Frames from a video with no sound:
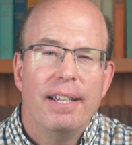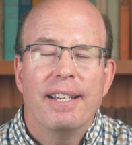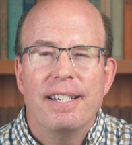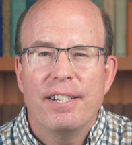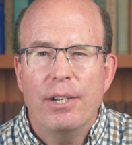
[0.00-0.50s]

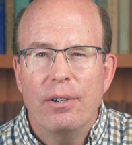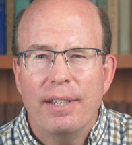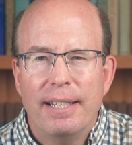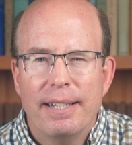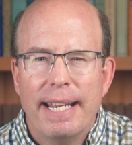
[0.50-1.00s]
Consider
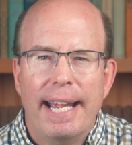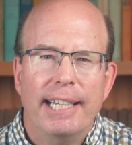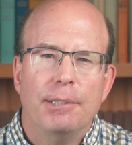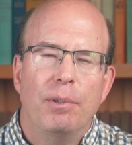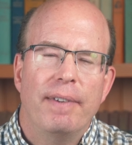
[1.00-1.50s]
the
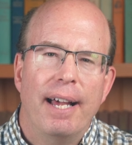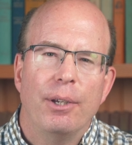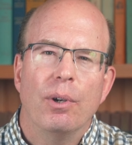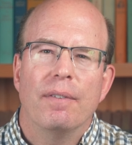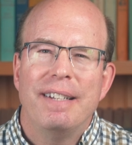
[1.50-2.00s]
intangible
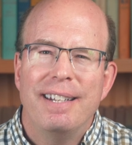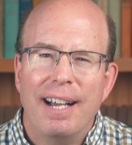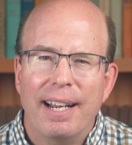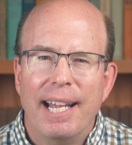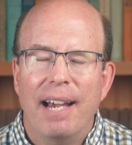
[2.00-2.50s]
value of
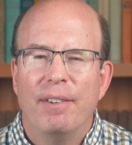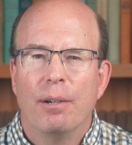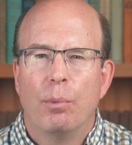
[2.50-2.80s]
not having a